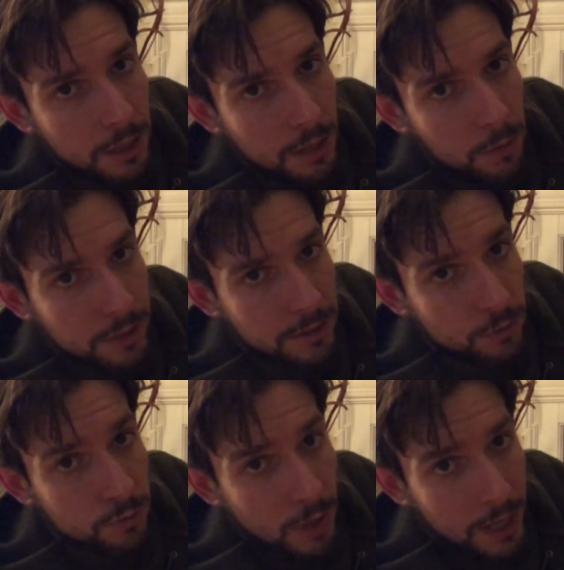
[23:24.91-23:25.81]
I wanted to
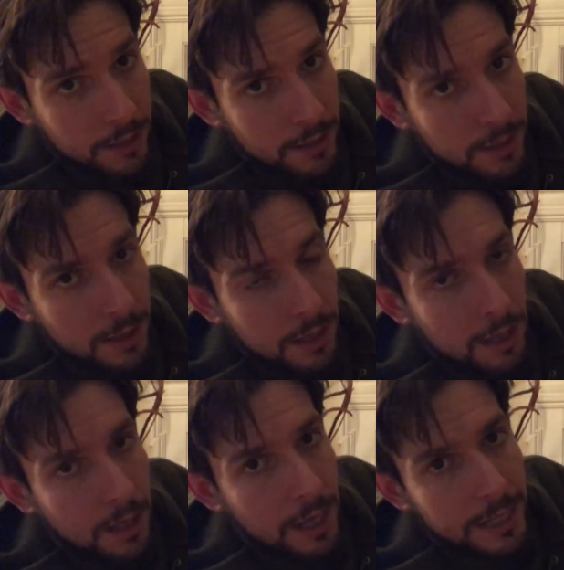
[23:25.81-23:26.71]
ruck
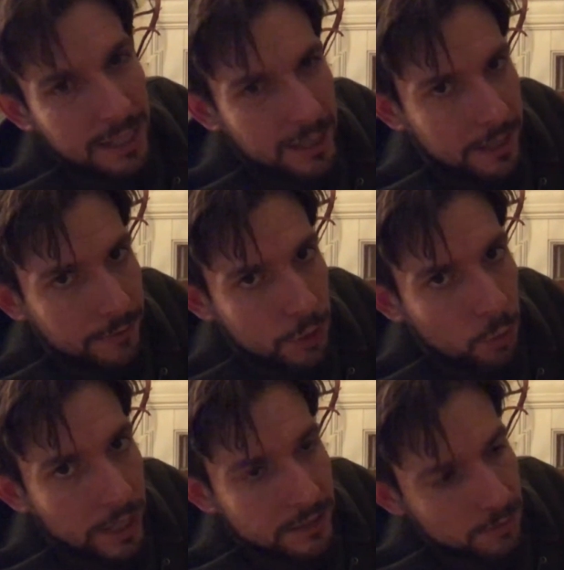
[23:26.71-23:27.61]
and I didn't have any
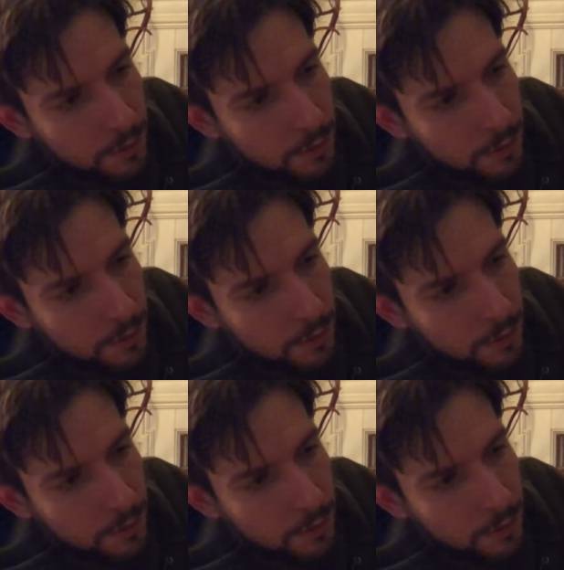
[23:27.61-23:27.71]
weight, so I